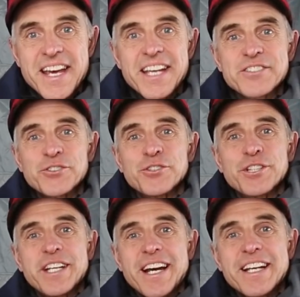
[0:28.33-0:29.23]
It's
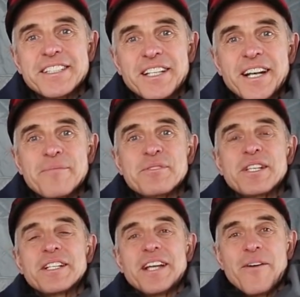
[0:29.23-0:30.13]
early ice and I'm
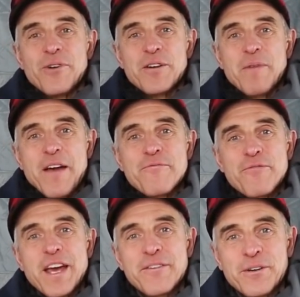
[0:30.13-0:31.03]
sitting on one of my
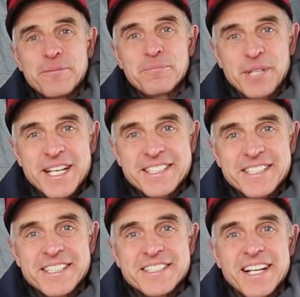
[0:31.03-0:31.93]
favorite
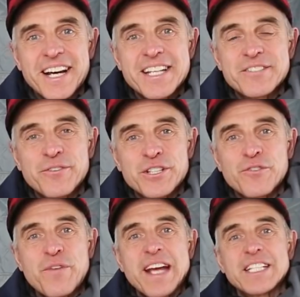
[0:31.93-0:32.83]
places to ice fish.
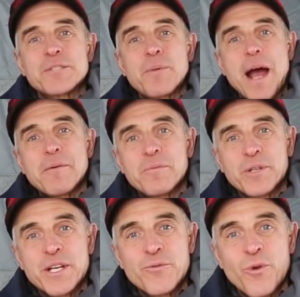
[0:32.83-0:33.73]
In fact, it's
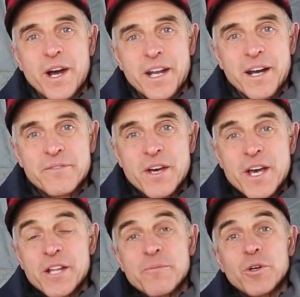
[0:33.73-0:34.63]
probably one of
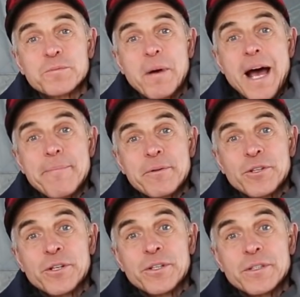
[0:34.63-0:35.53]
the most
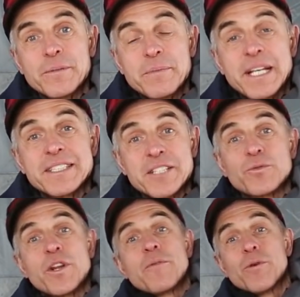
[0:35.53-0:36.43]
popular because it's
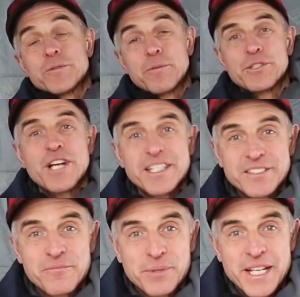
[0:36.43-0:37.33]
one of the most
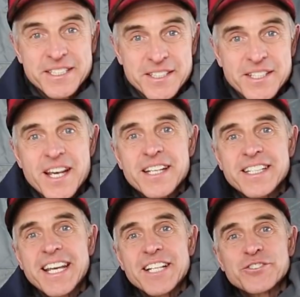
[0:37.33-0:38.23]
productive places
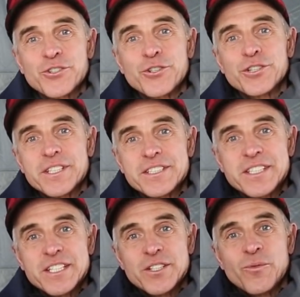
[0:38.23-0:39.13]
to catch early
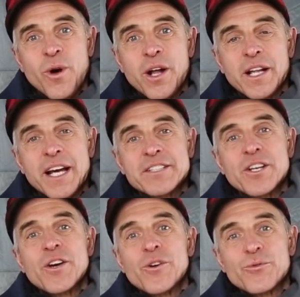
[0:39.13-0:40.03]
season walleyes,
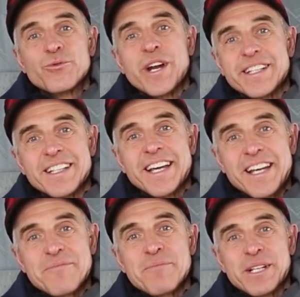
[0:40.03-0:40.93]
Red
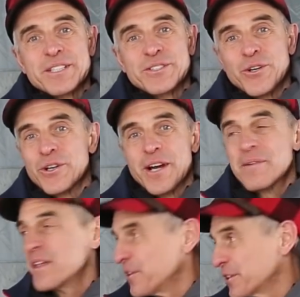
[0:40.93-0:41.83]
Lake, Minnesota. I
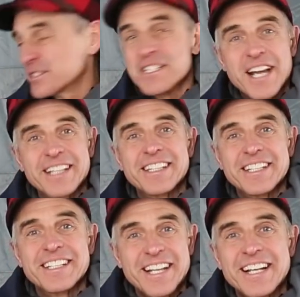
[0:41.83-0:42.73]
mean, there is
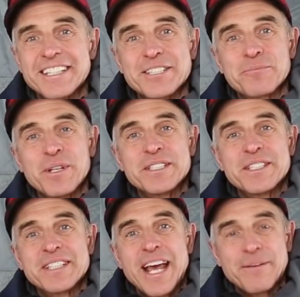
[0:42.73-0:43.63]
nothing like this place.
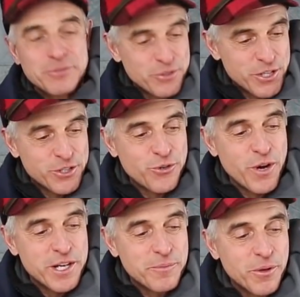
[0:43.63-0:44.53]
It's absolutely
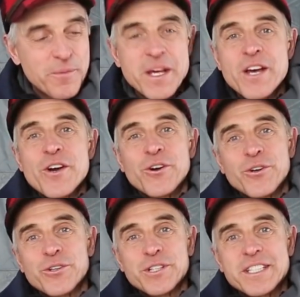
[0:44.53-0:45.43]
incredible
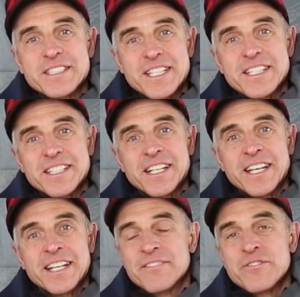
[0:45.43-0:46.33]
early season.
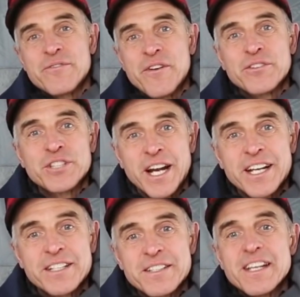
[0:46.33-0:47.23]
Again, if you've never done
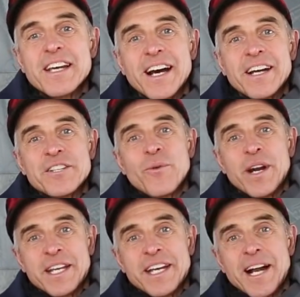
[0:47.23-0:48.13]
it and you
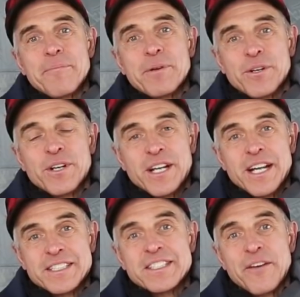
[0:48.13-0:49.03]
want to get up here,
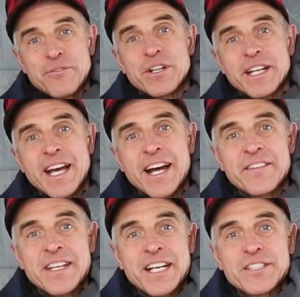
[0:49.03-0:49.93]
it's definitely
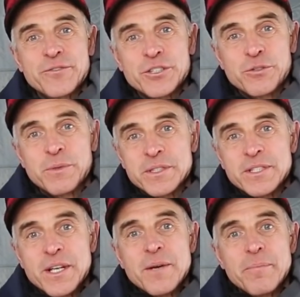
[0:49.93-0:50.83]
on the ice
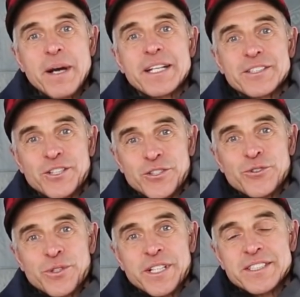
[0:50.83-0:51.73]
fisherman's bucket
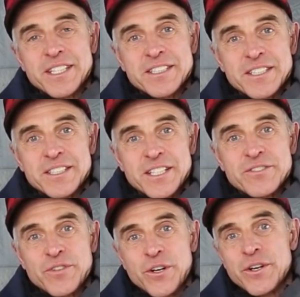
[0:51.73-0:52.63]
to-do list because it's
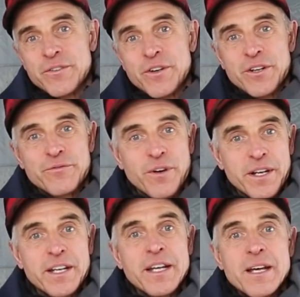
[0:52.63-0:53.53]
very, very fun